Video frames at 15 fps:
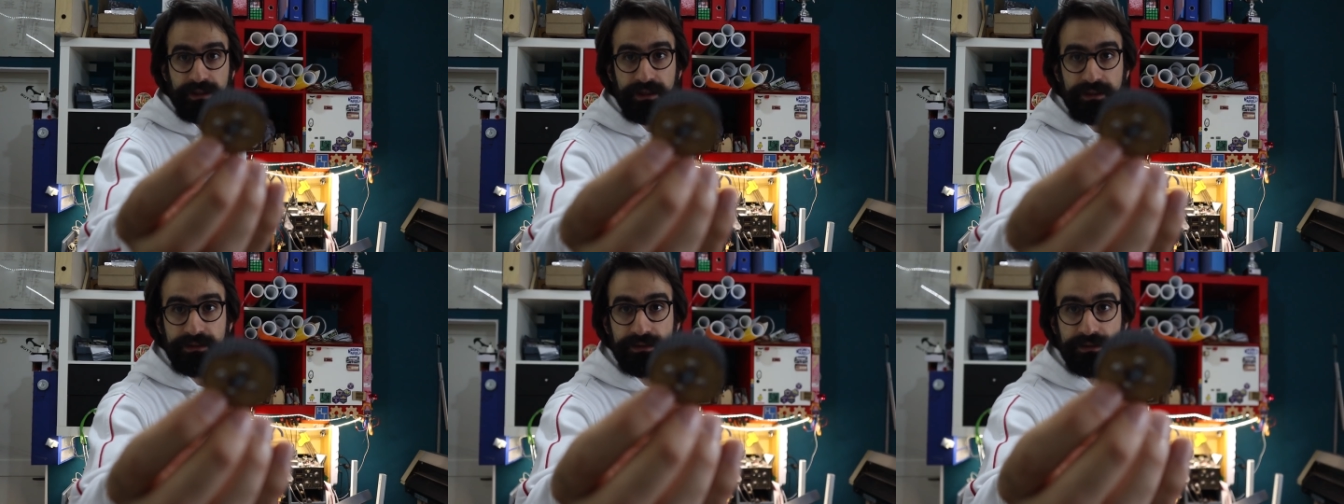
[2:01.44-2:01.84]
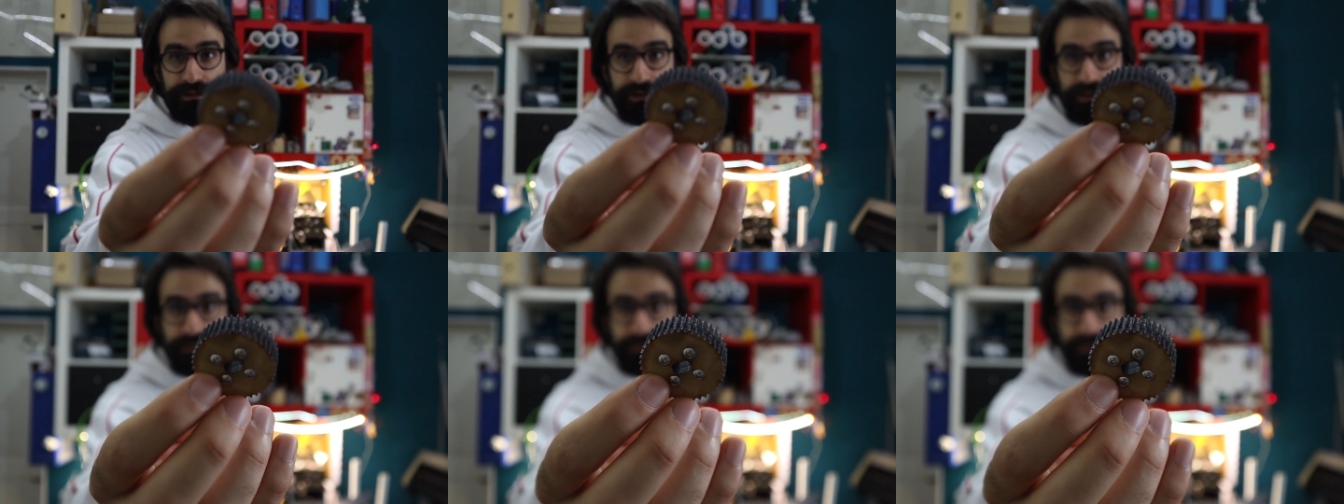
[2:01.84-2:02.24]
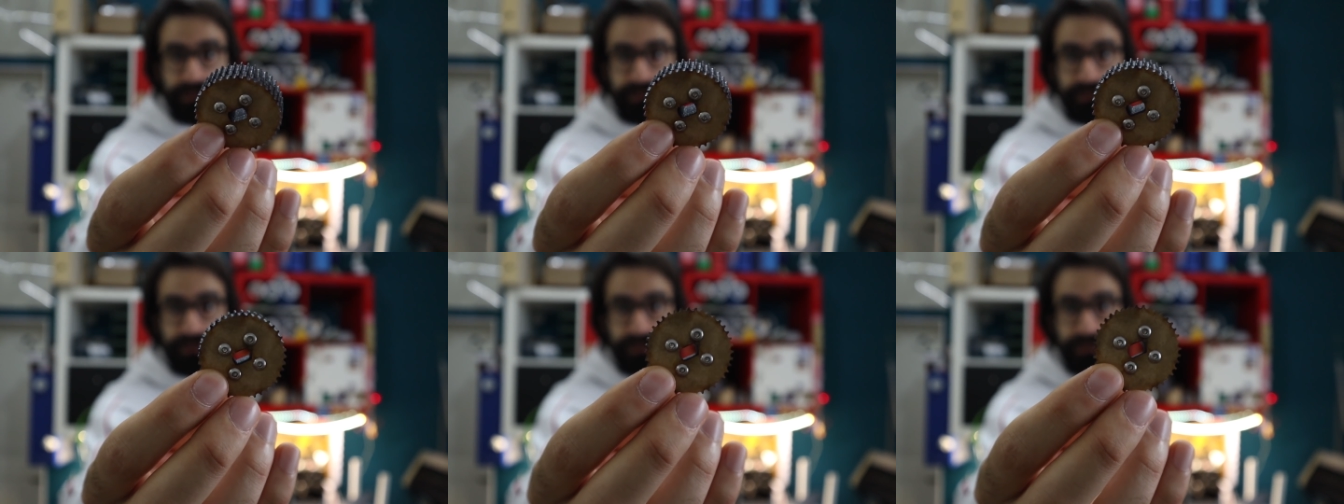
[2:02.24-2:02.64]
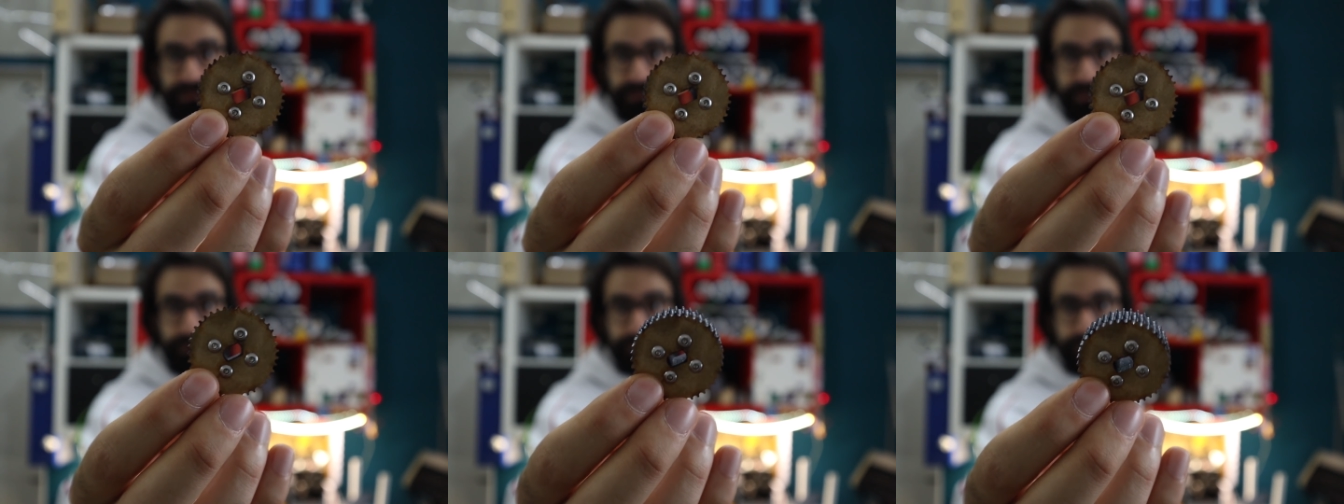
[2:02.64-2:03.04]
And I made an
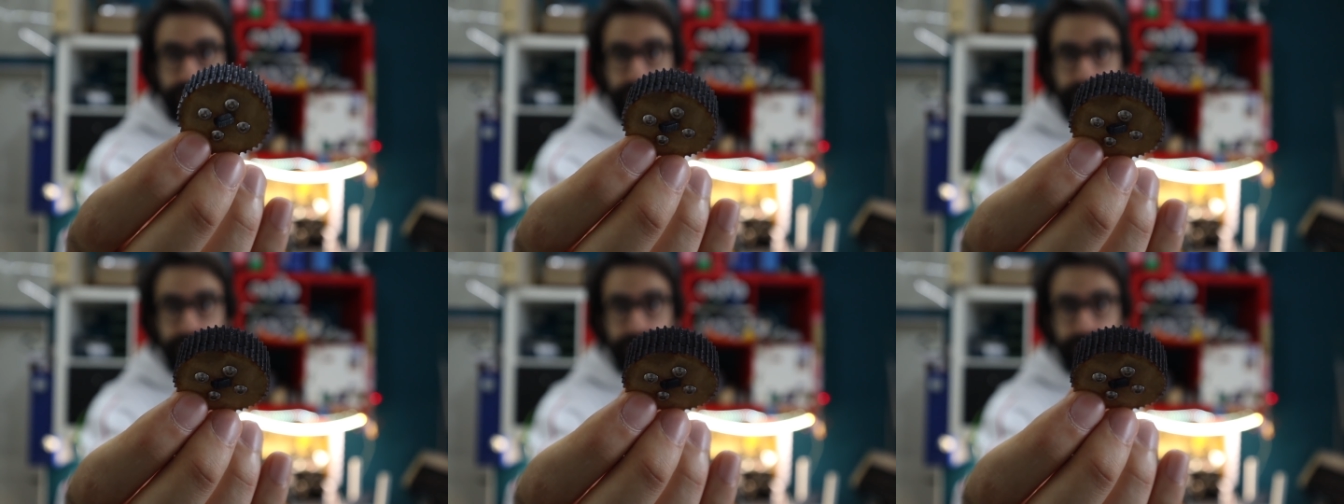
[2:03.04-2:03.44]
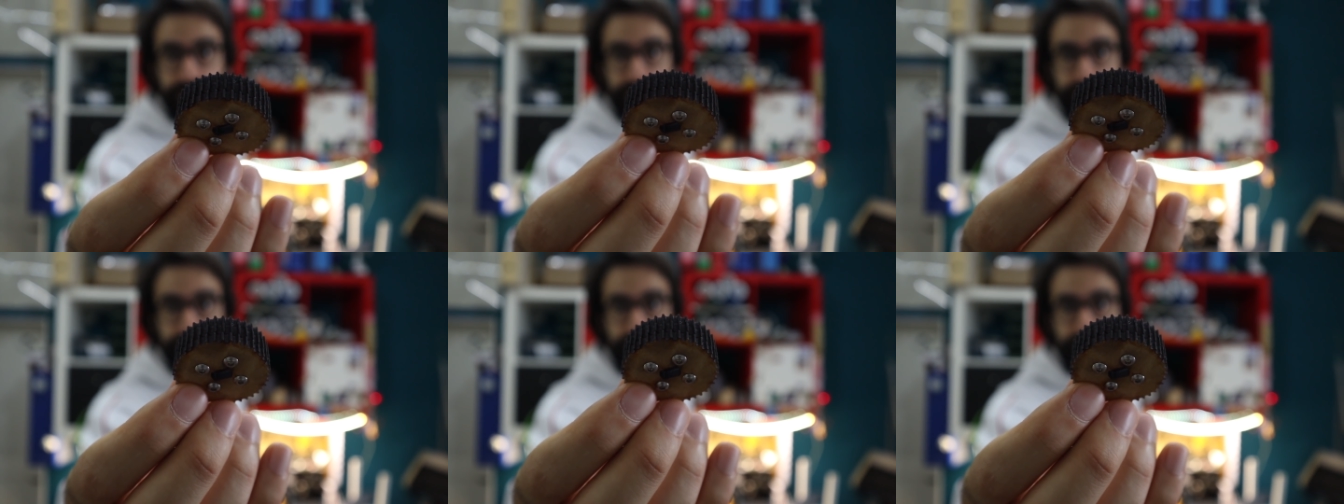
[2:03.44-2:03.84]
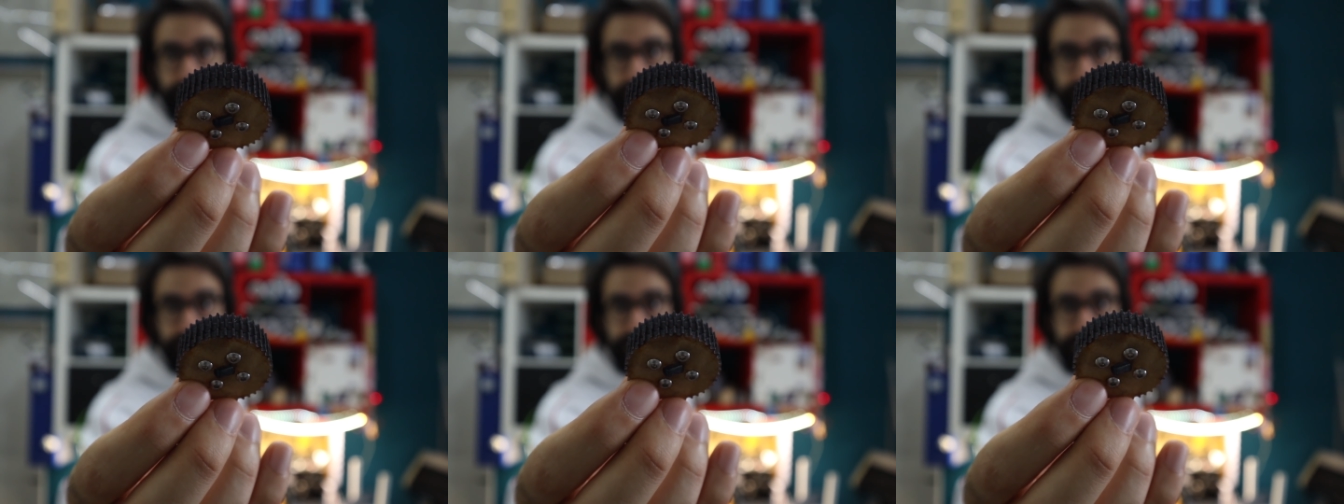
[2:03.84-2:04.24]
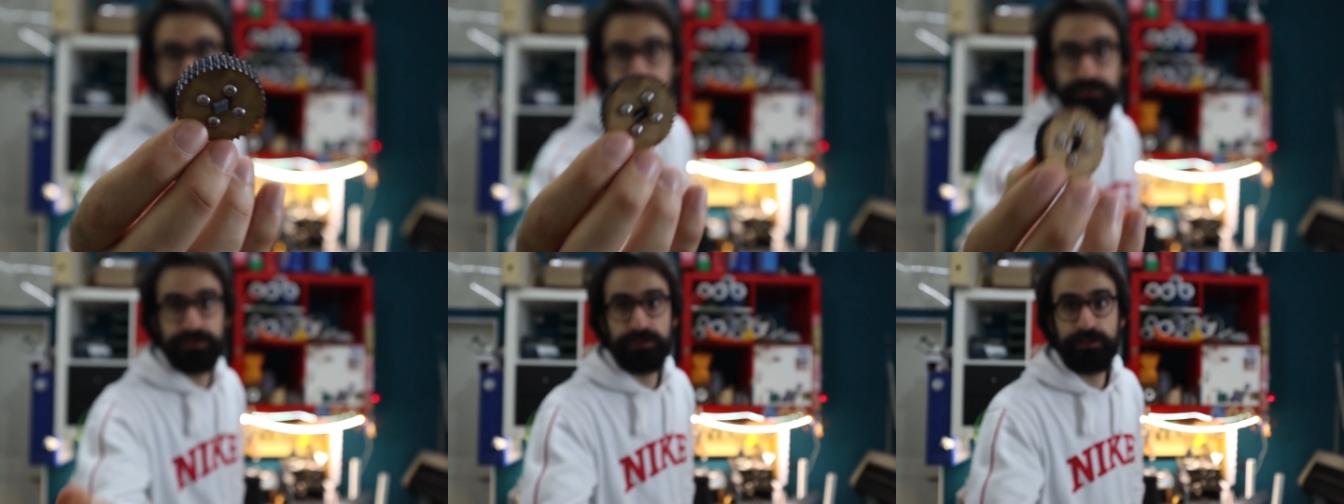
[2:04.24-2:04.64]
example here and it
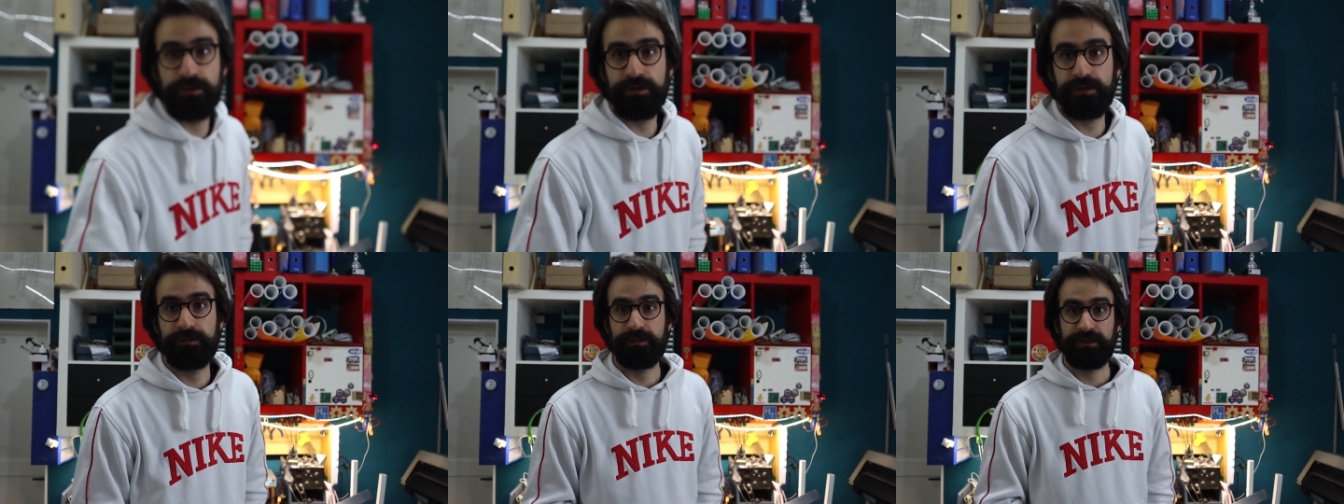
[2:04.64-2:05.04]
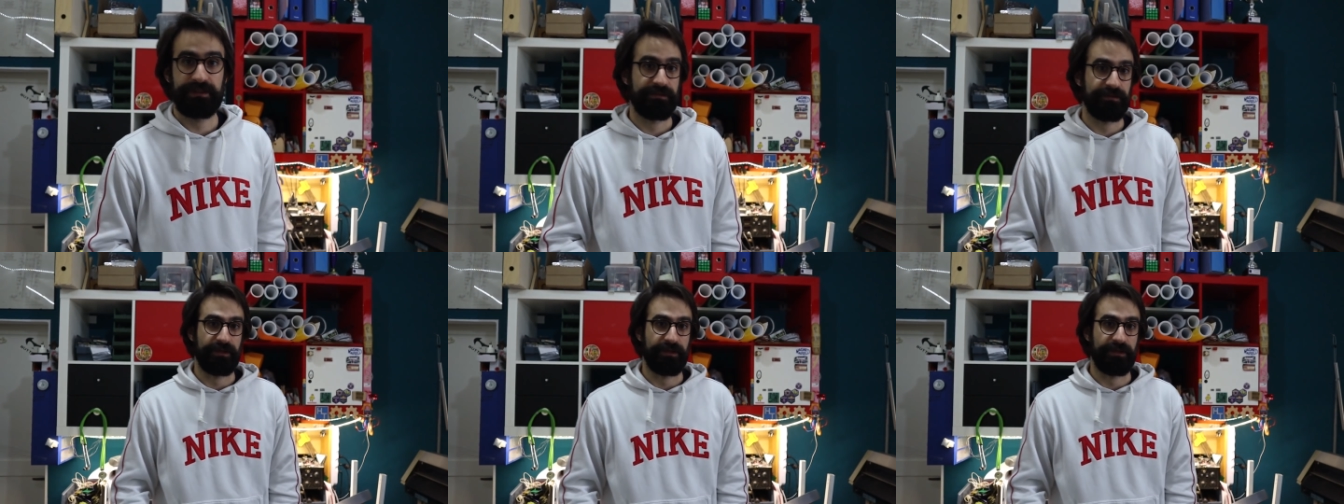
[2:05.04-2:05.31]
seems to work pretty